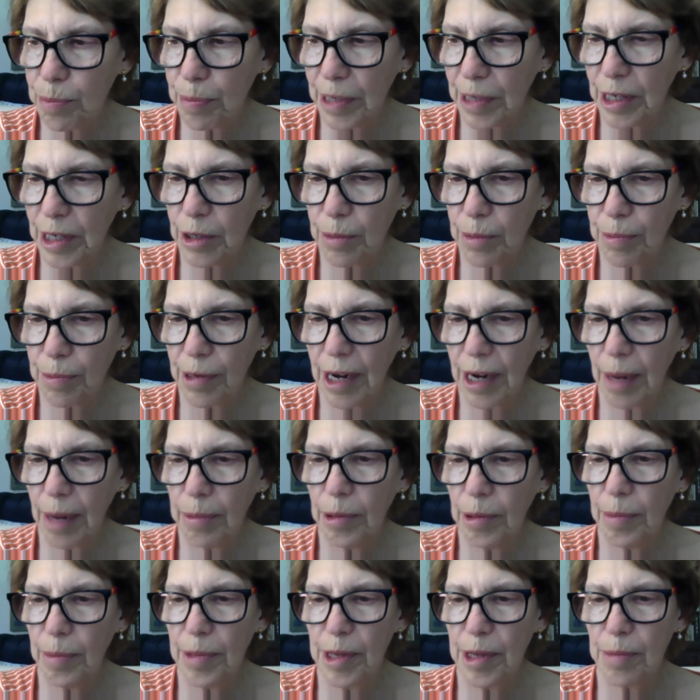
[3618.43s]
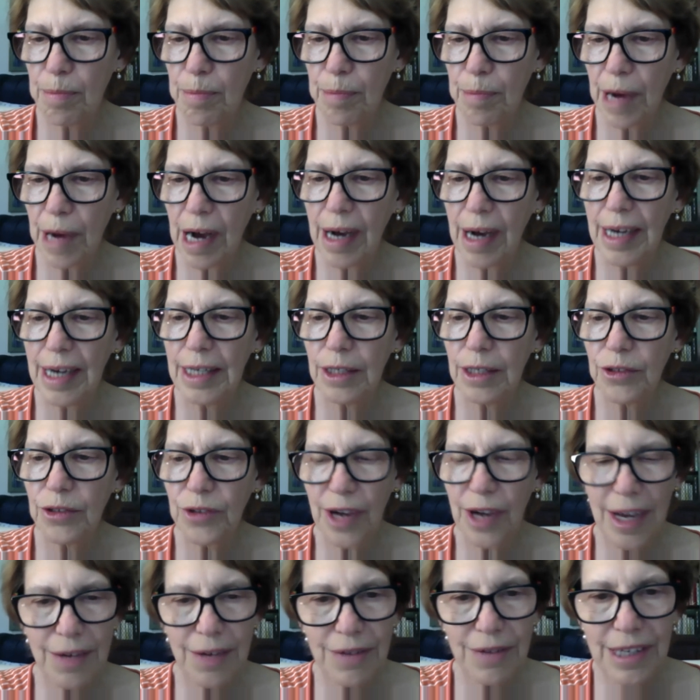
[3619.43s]
bigger problem than pile
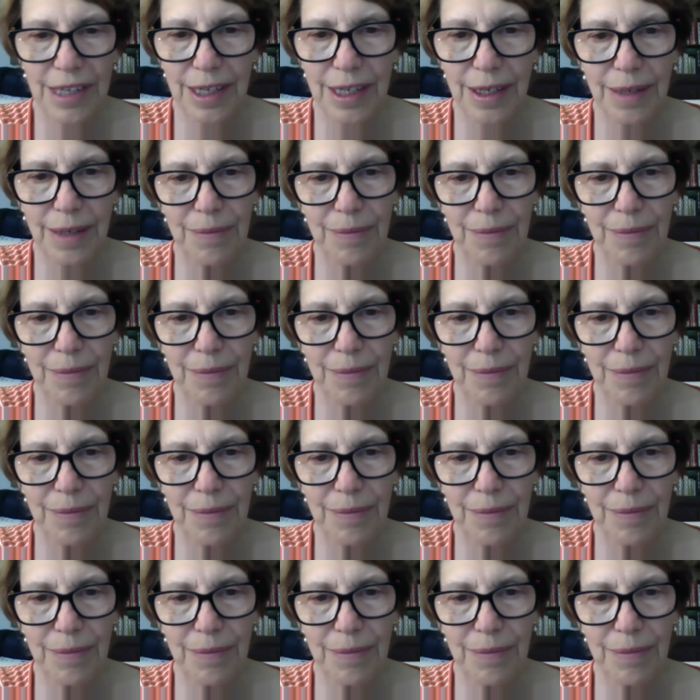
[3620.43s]
driving?